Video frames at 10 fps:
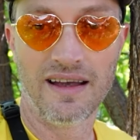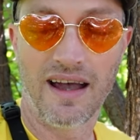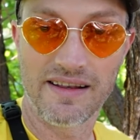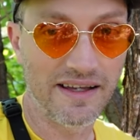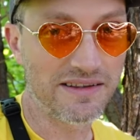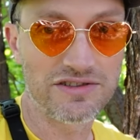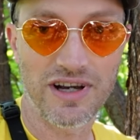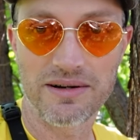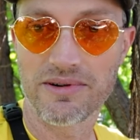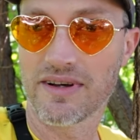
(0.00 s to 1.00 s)
I like the
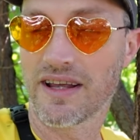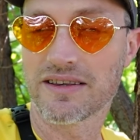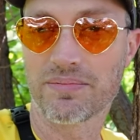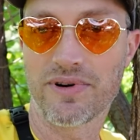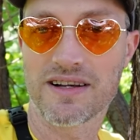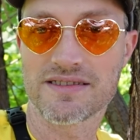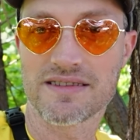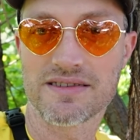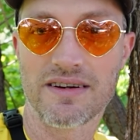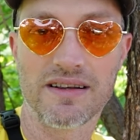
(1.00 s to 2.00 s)
gyro, I like the
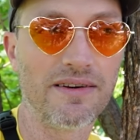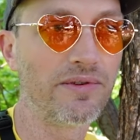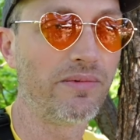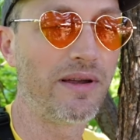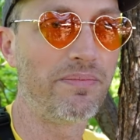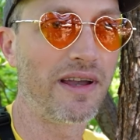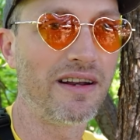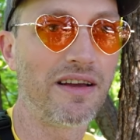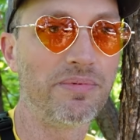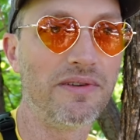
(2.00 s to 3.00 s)
processor, I love the way
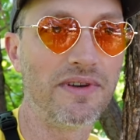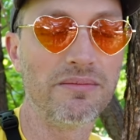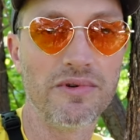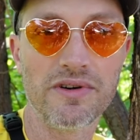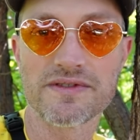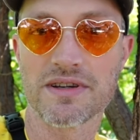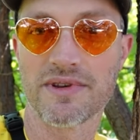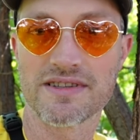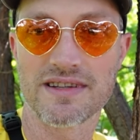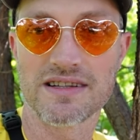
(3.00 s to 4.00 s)
Beta FPV moved
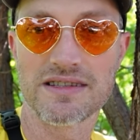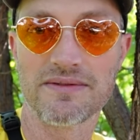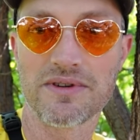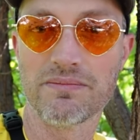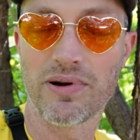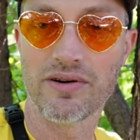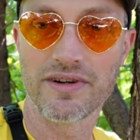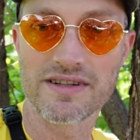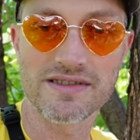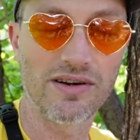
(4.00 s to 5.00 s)
some of the sensitive
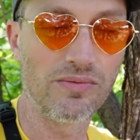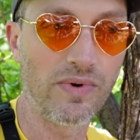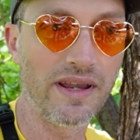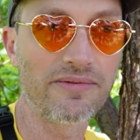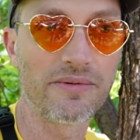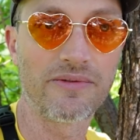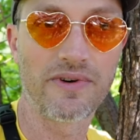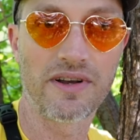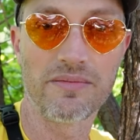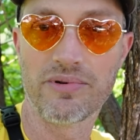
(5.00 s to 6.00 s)
components away from the
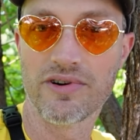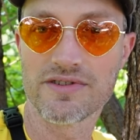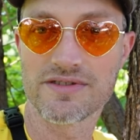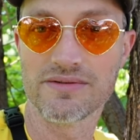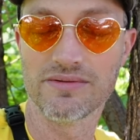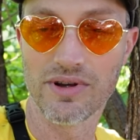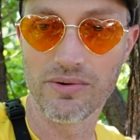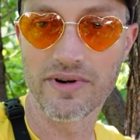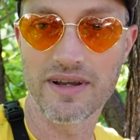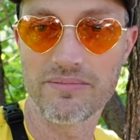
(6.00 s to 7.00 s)
front of the board to
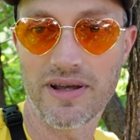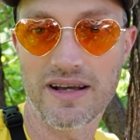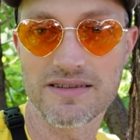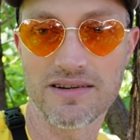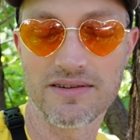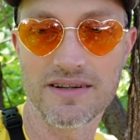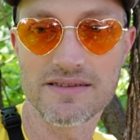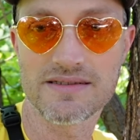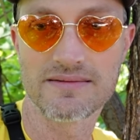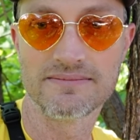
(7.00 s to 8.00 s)
lower impact
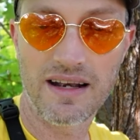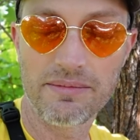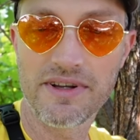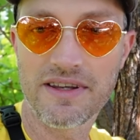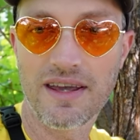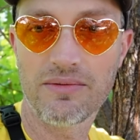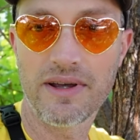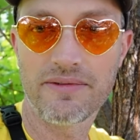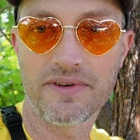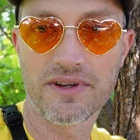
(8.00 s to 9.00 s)
areas. And I really can't
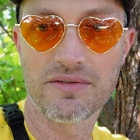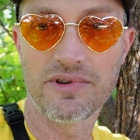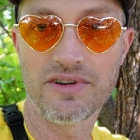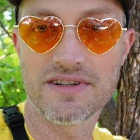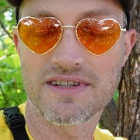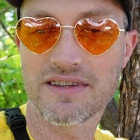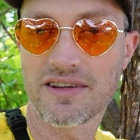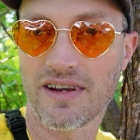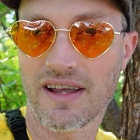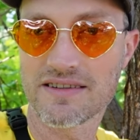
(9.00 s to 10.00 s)
wait for the community to
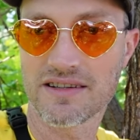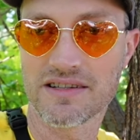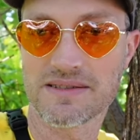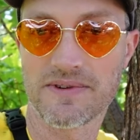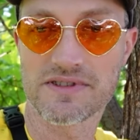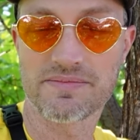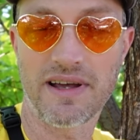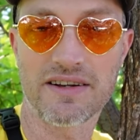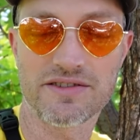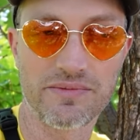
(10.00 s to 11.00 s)
get their hands on this first
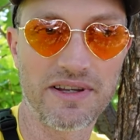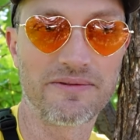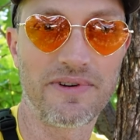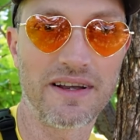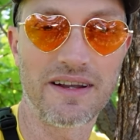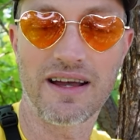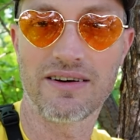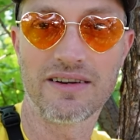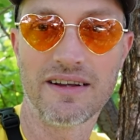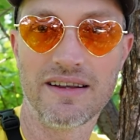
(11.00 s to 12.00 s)
batch so we can find
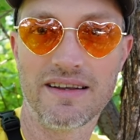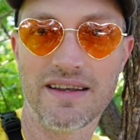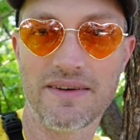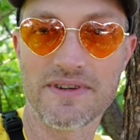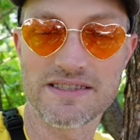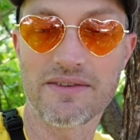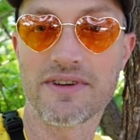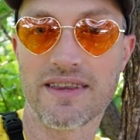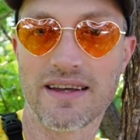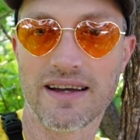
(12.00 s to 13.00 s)
out if it's
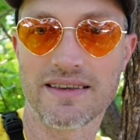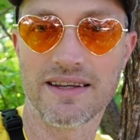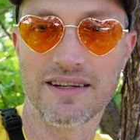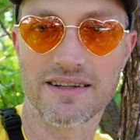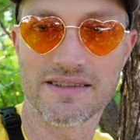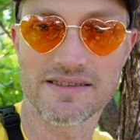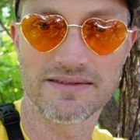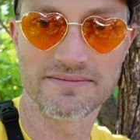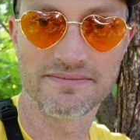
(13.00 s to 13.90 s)
everything I think it is.